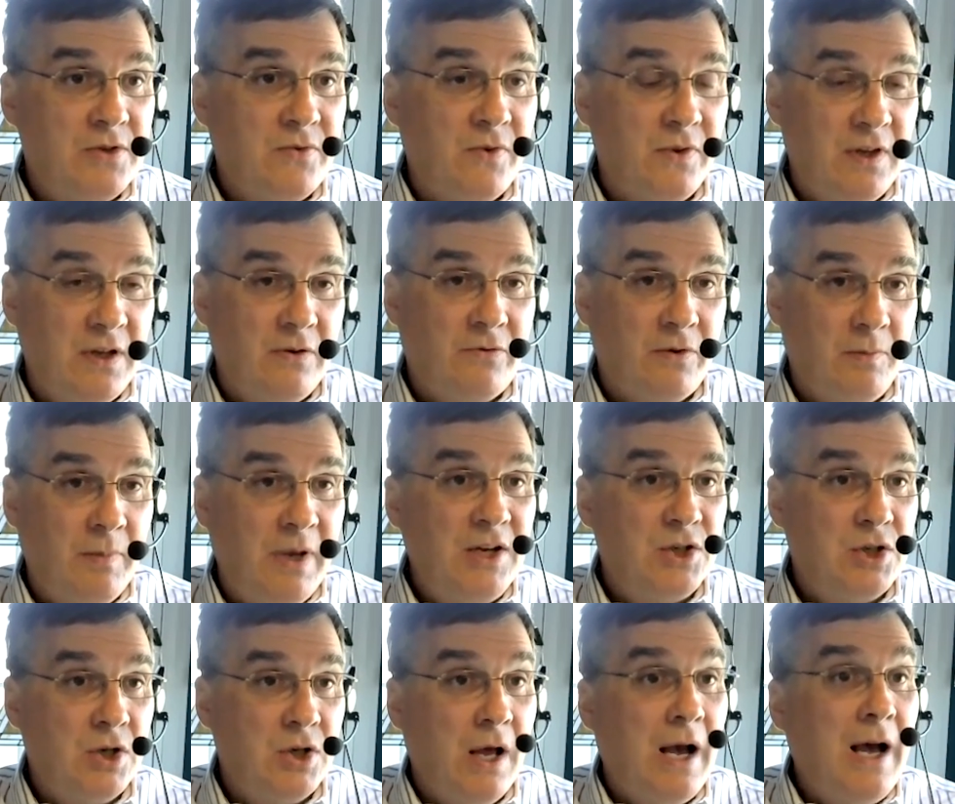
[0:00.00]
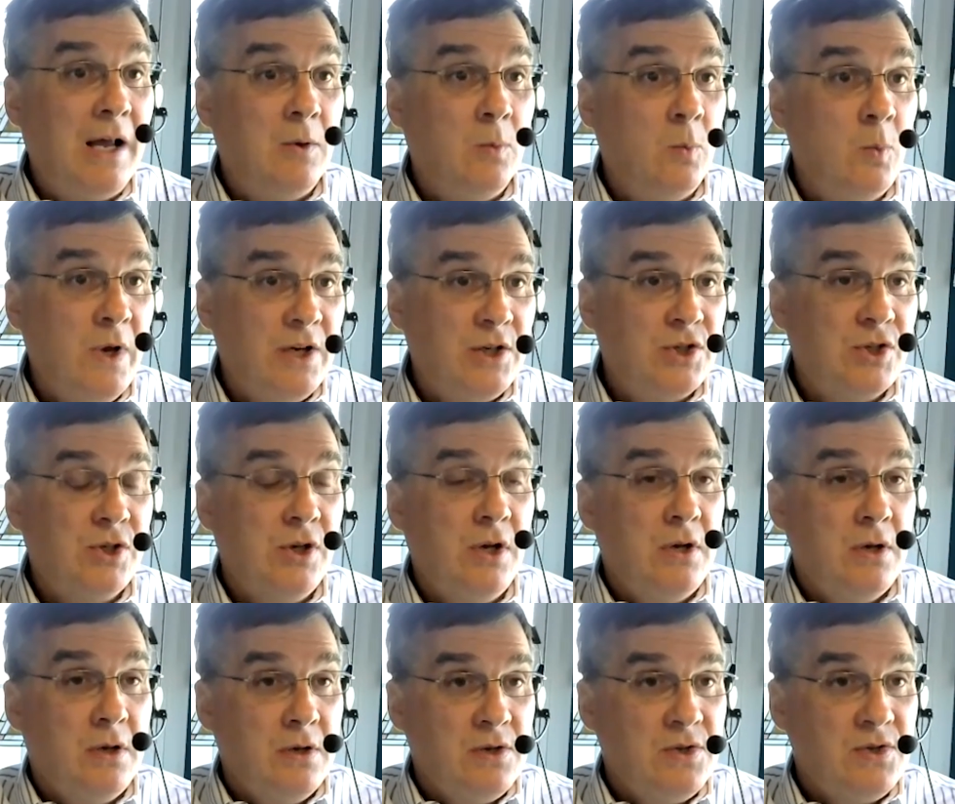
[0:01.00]
for the information on which
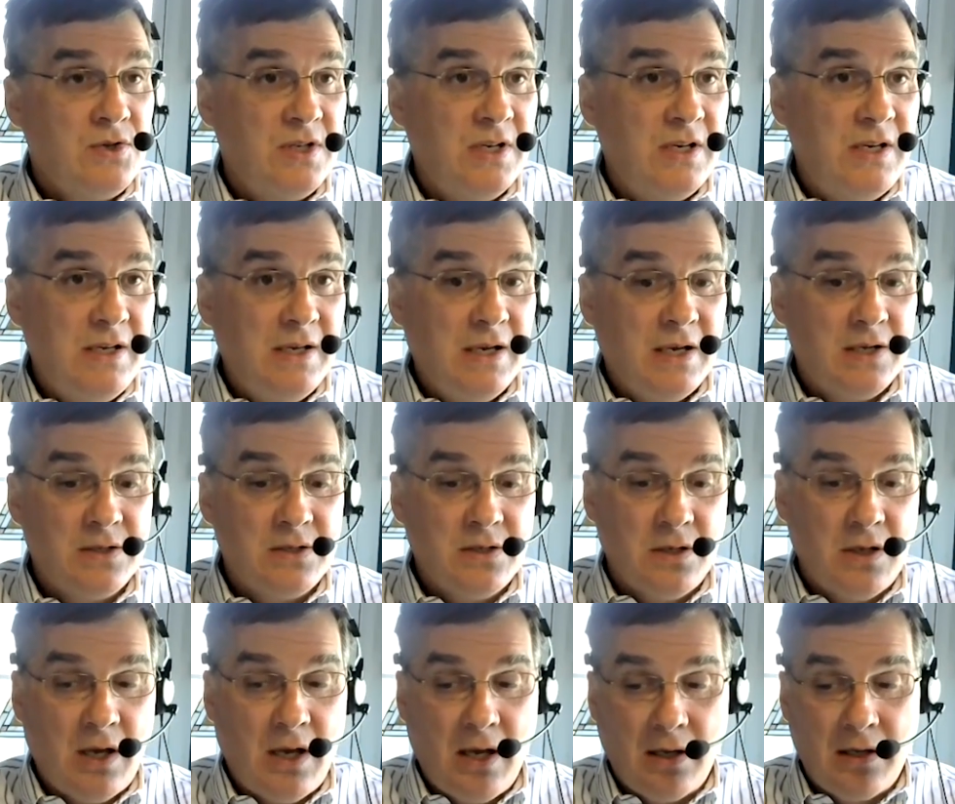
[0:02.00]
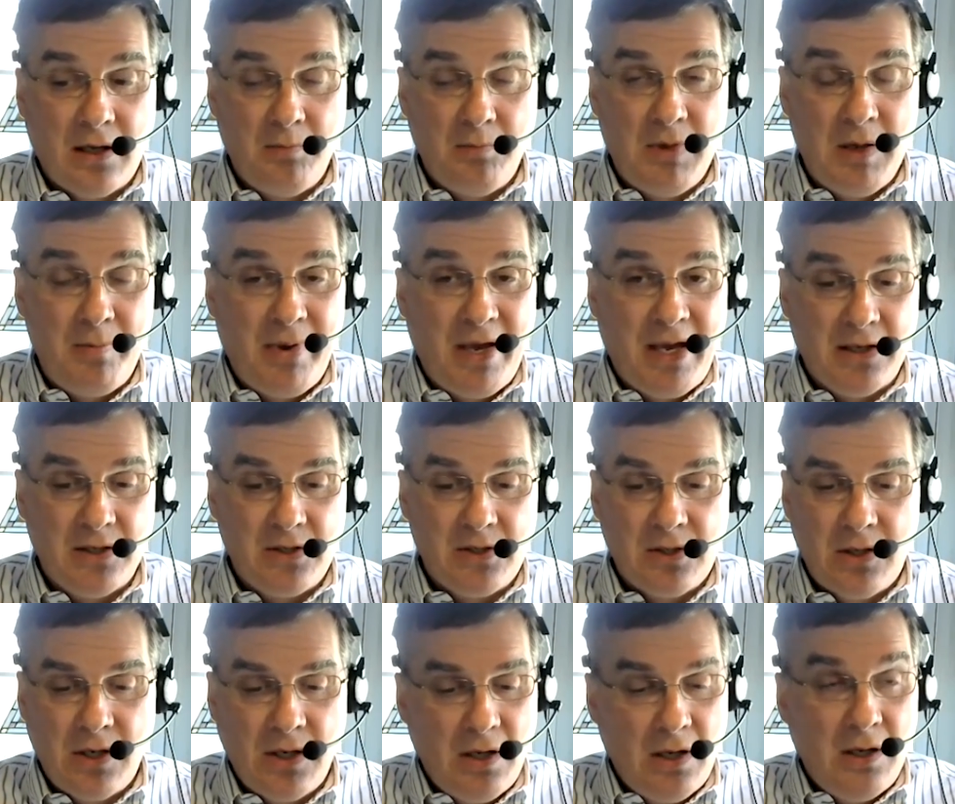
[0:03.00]
CDS can be
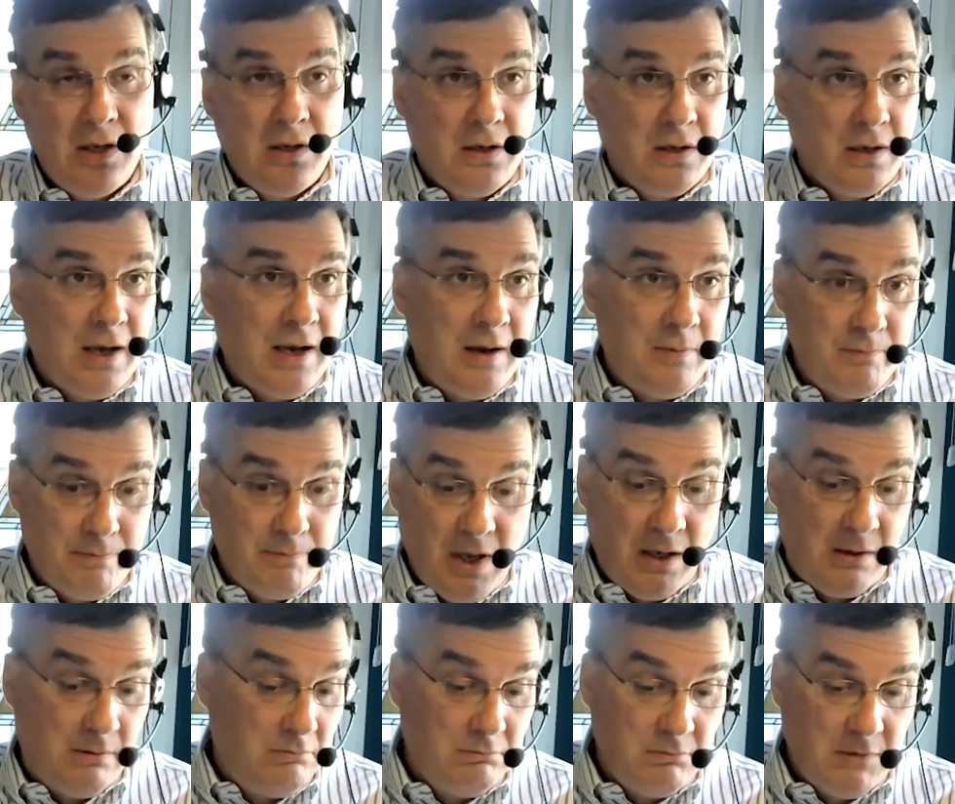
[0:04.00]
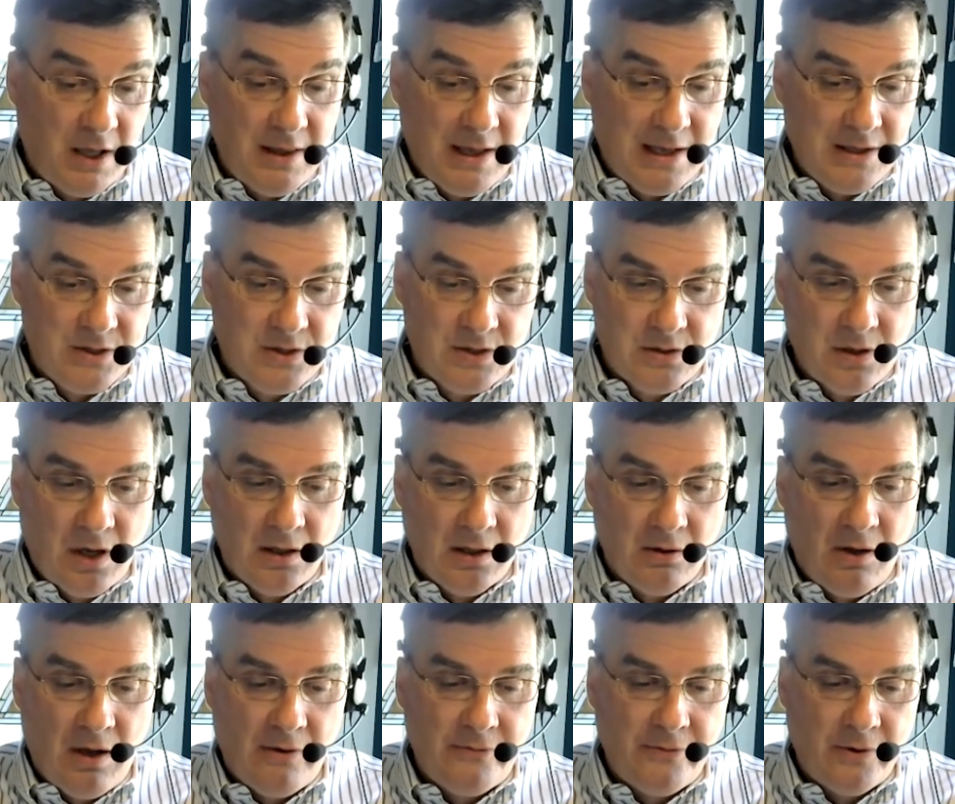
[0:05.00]
based, and that's
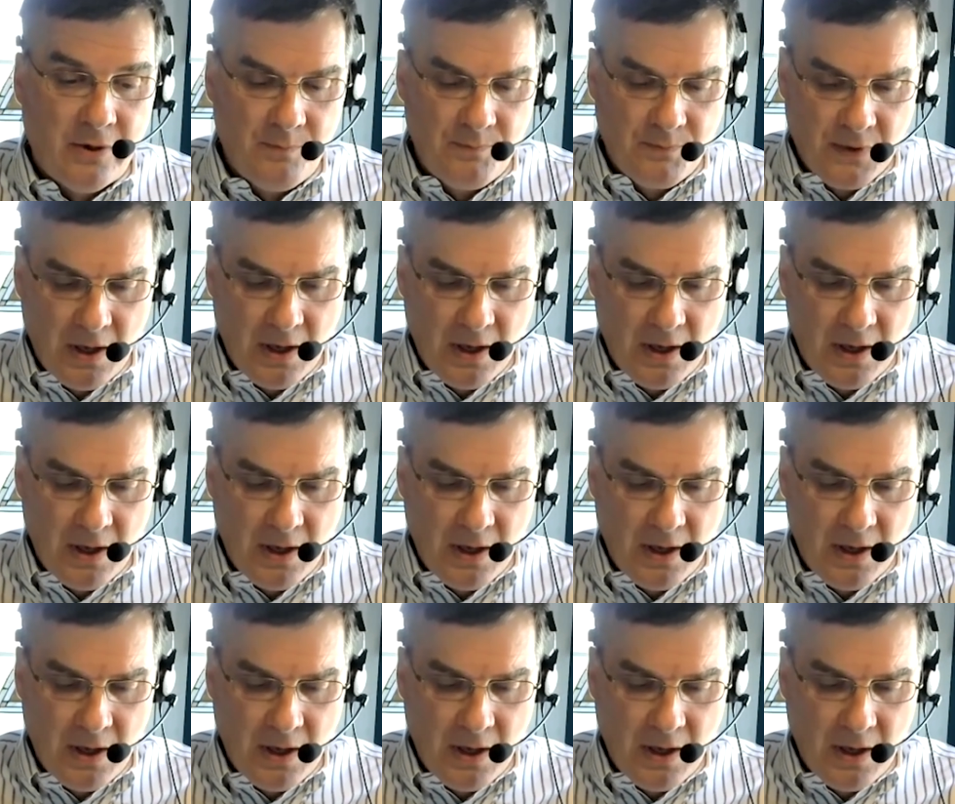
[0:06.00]
unlawful.